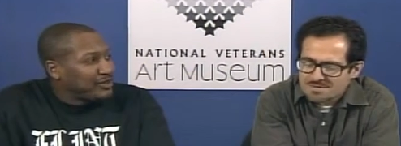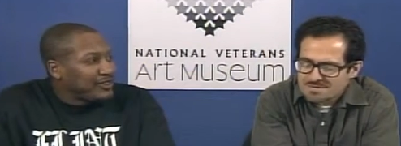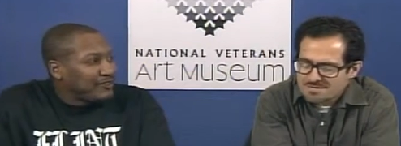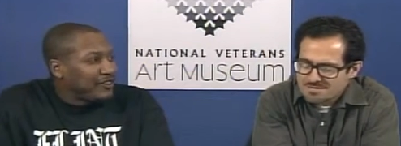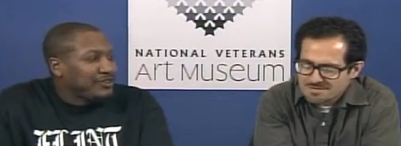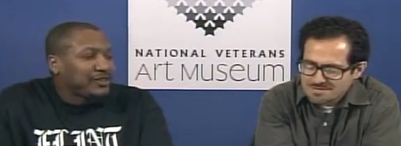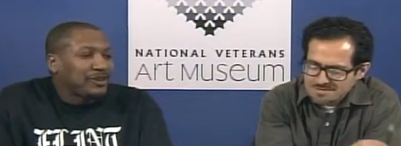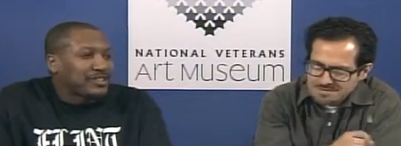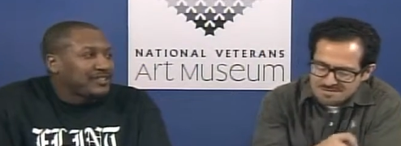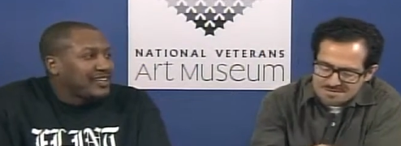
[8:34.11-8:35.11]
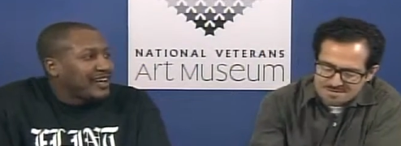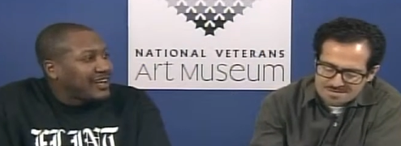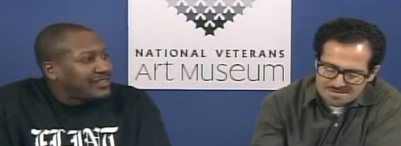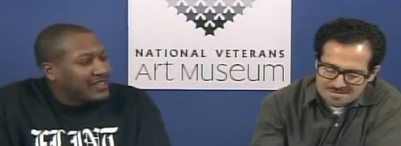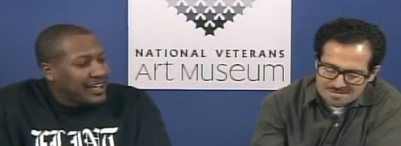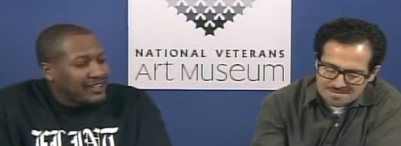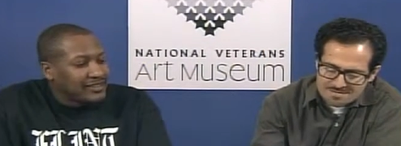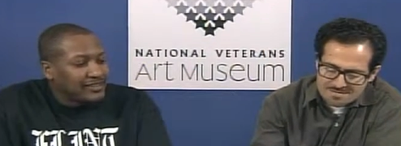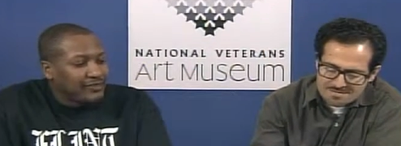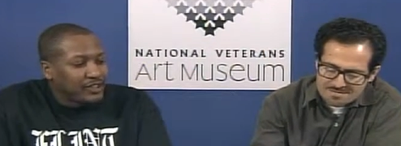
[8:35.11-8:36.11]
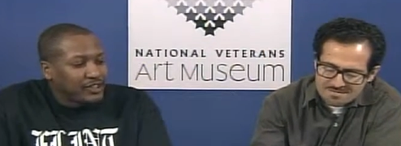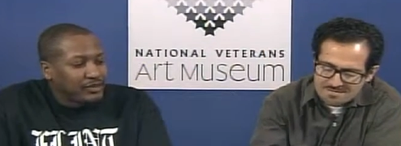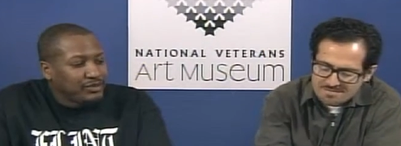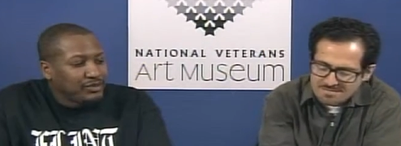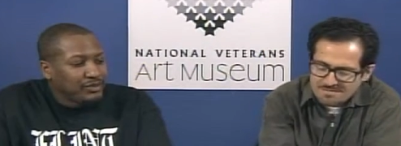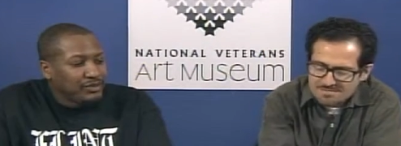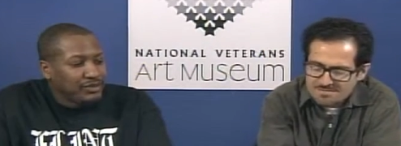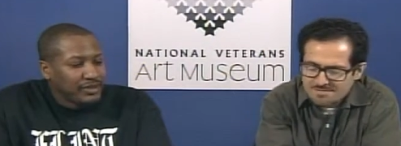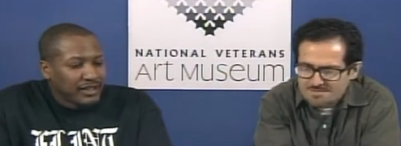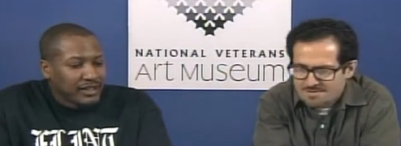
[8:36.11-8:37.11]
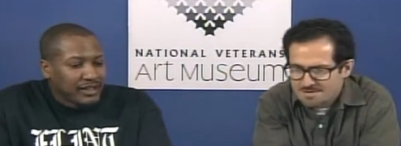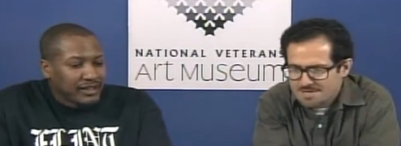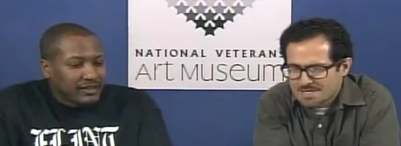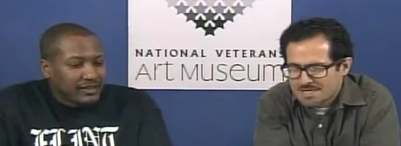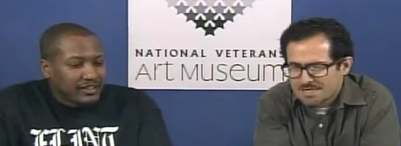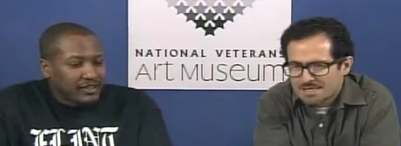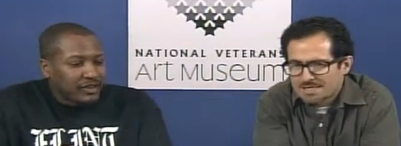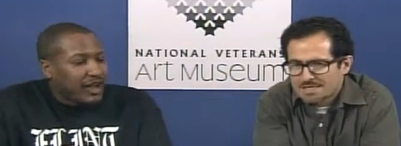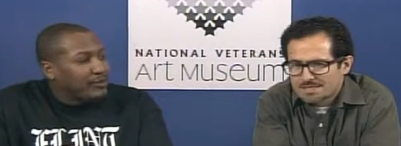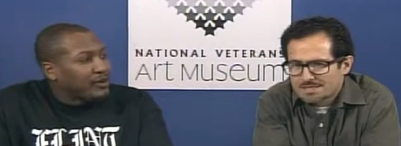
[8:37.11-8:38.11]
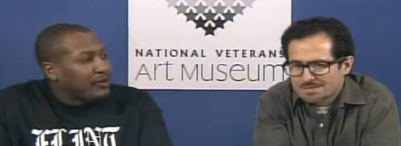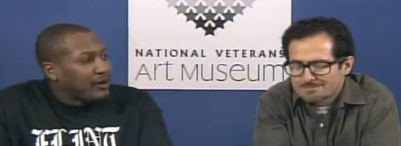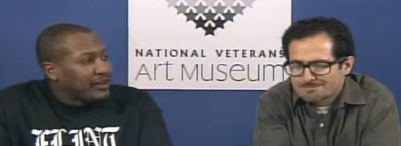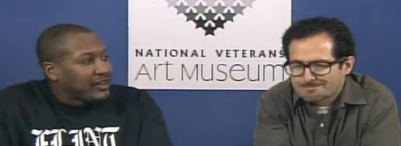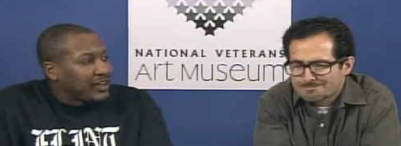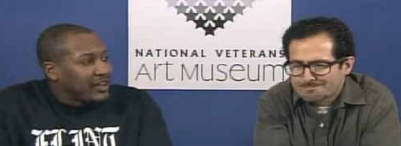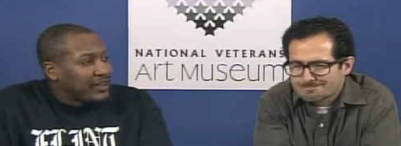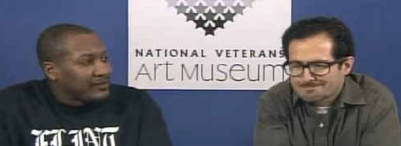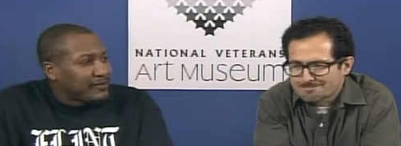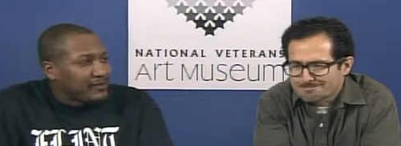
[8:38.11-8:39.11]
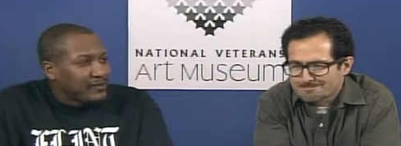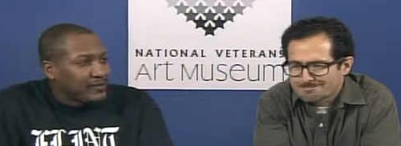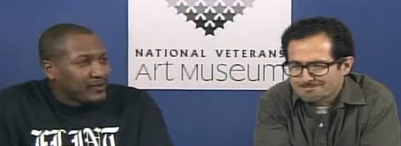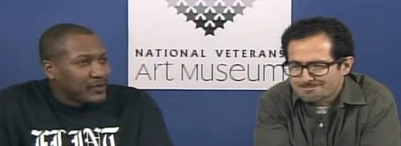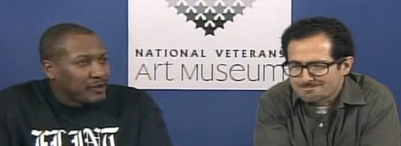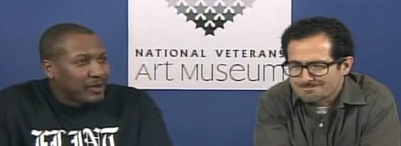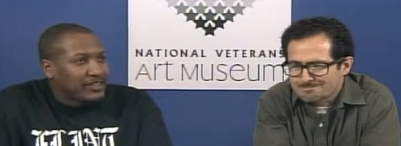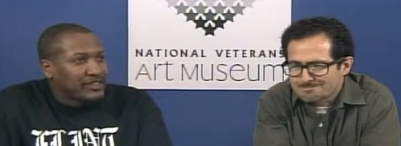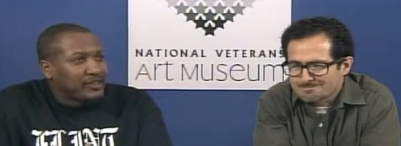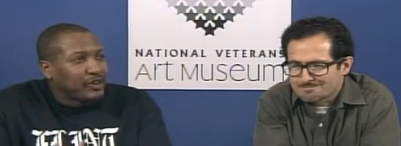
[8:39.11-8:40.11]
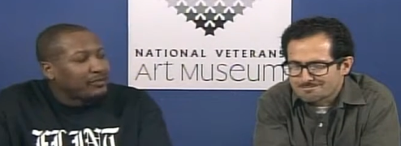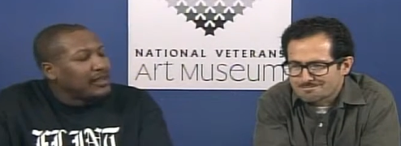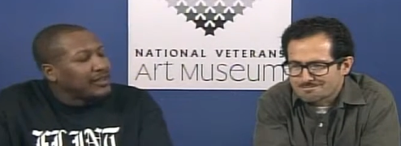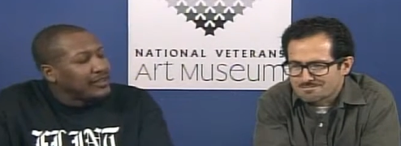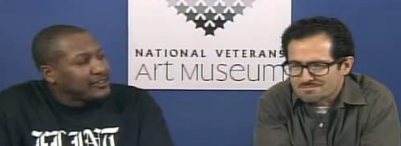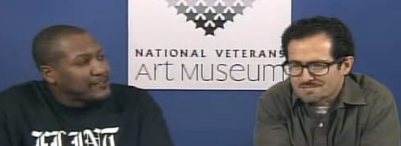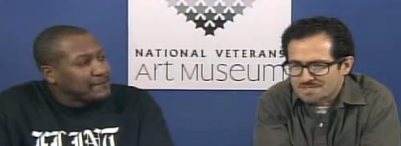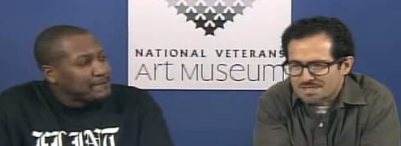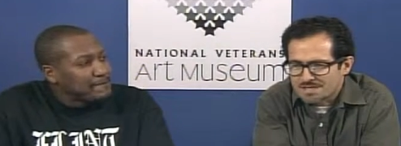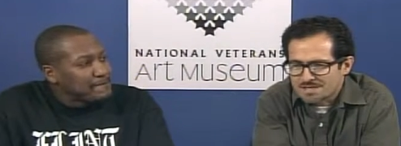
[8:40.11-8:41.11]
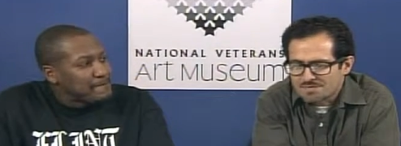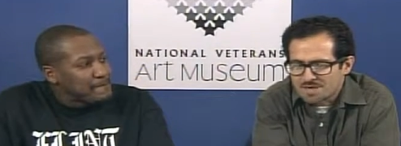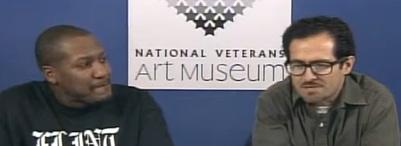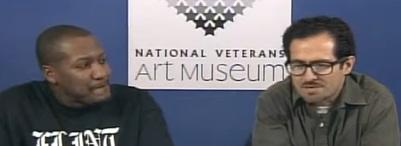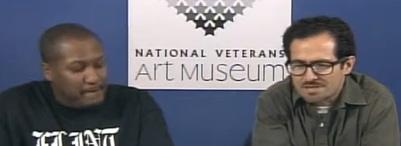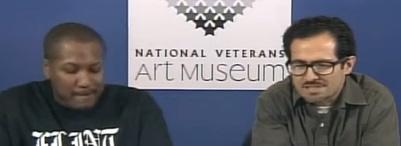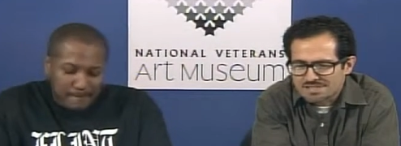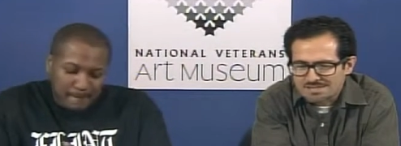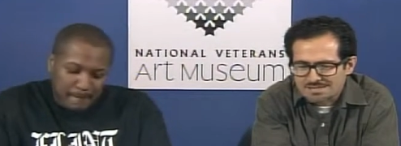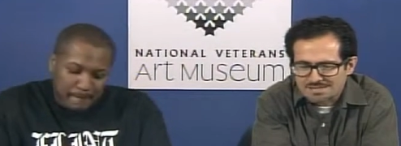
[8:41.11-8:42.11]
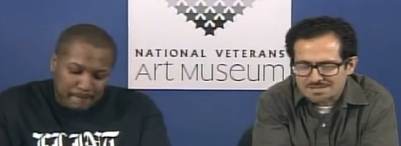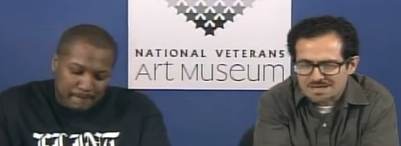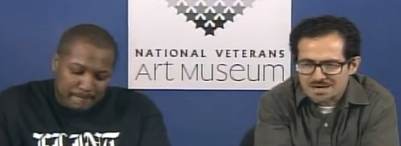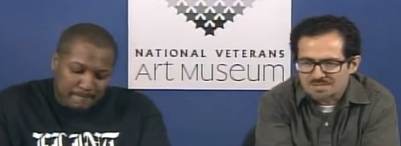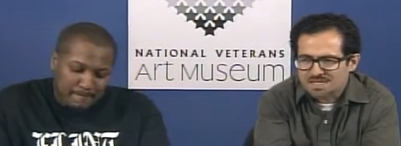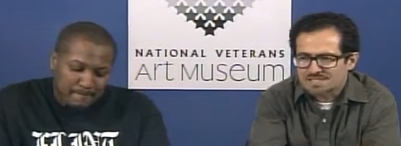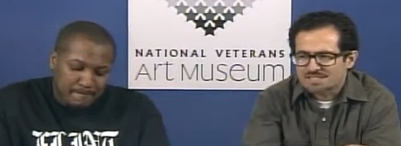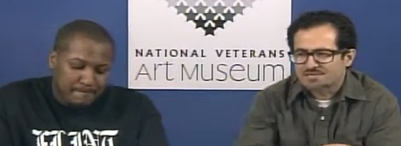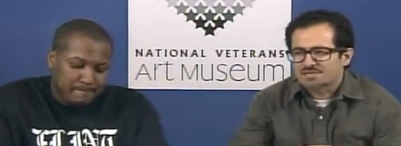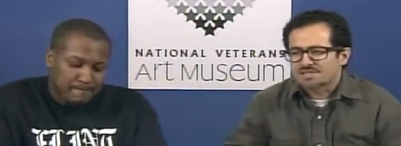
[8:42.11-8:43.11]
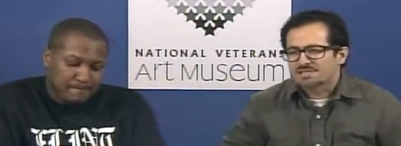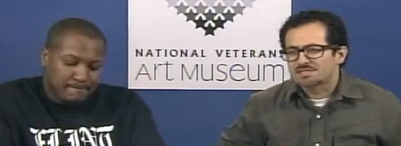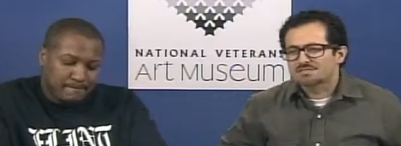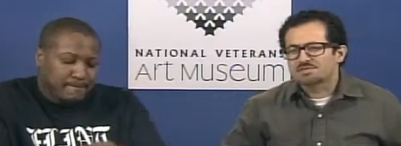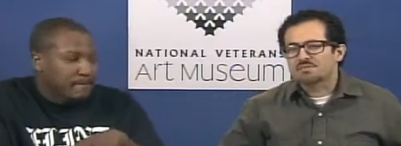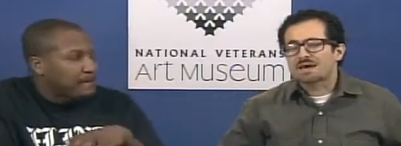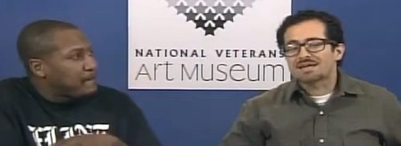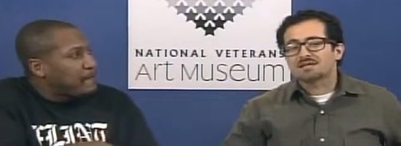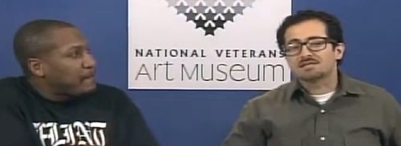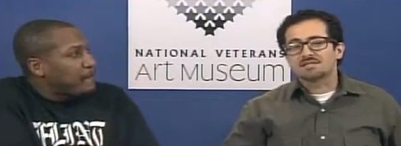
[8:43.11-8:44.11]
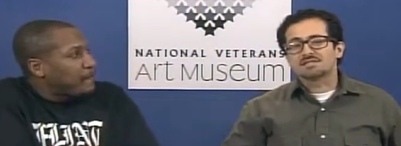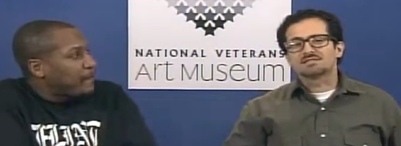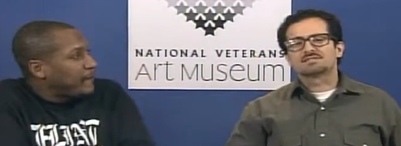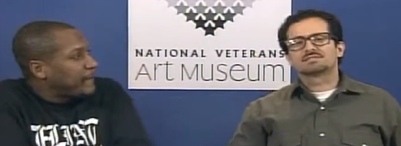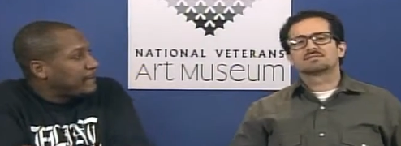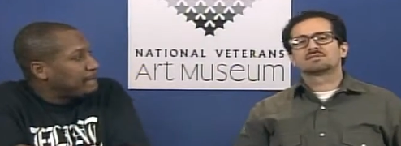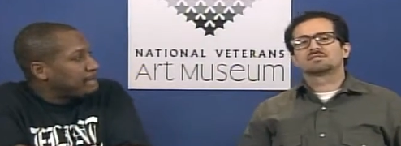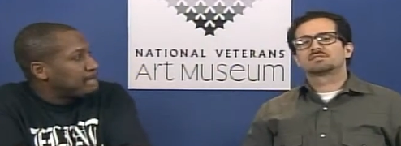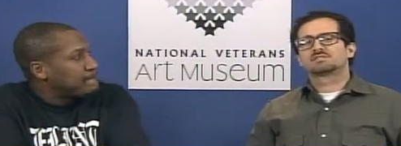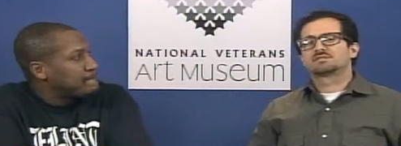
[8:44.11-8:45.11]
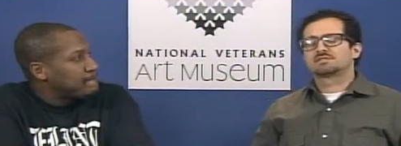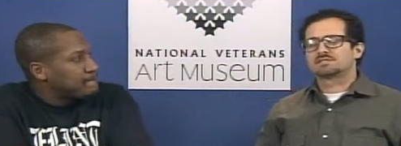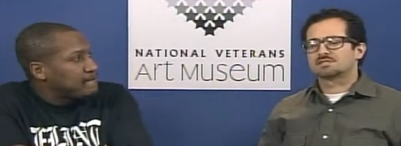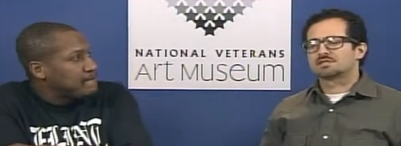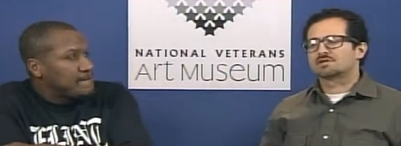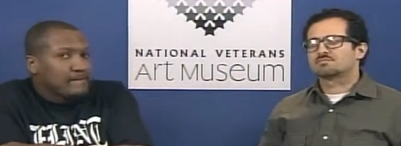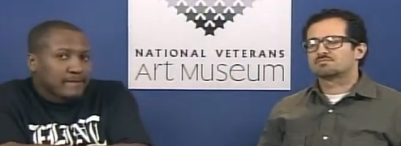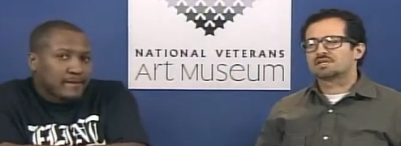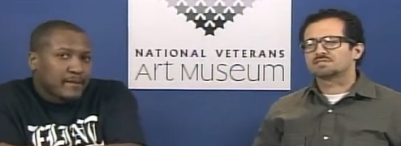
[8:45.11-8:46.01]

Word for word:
Speaker 1: it. The first question that I like to ask is for you to describe your work uh, to the best of your
Speaker 2: ability. Uh, my work's a combination of things. Thematically, it's it's it's uh, based